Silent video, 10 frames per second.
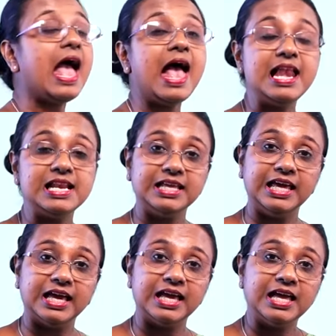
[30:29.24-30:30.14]

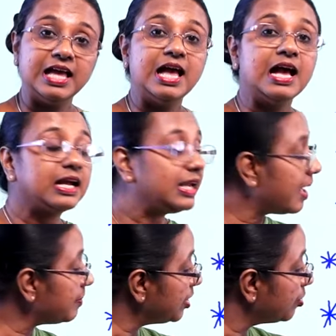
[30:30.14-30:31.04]
algae,
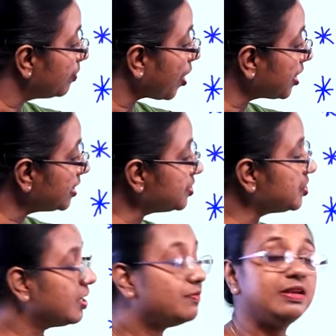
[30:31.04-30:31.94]

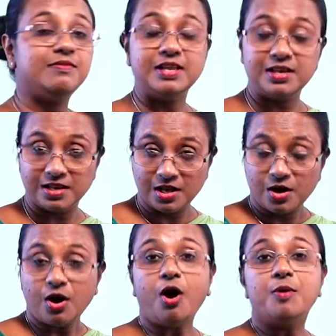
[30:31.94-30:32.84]
Chlamydomonas, we will
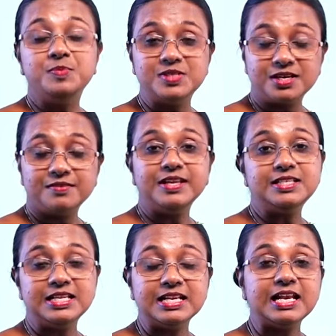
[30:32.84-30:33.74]
observe
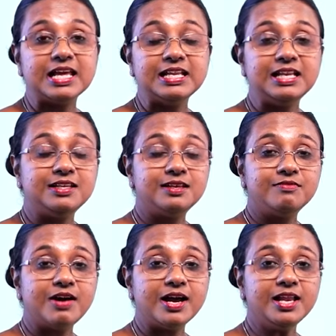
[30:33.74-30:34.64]
it in a little
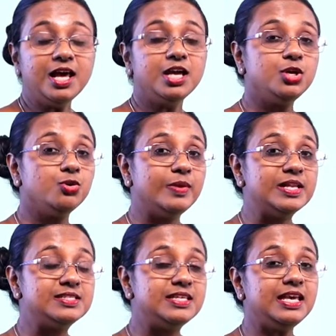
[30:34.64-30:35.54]
while. You
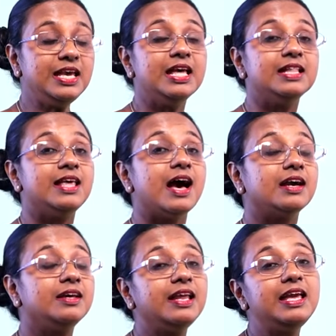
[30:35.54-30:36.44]
will see they
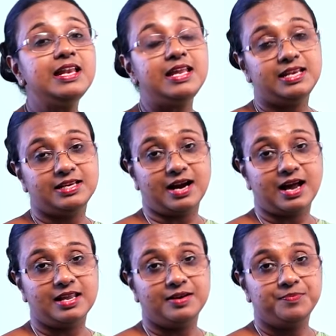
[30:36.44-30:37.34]
are green in
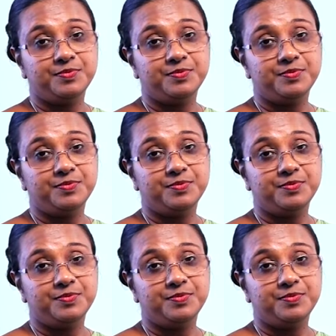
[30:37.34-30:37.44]
color.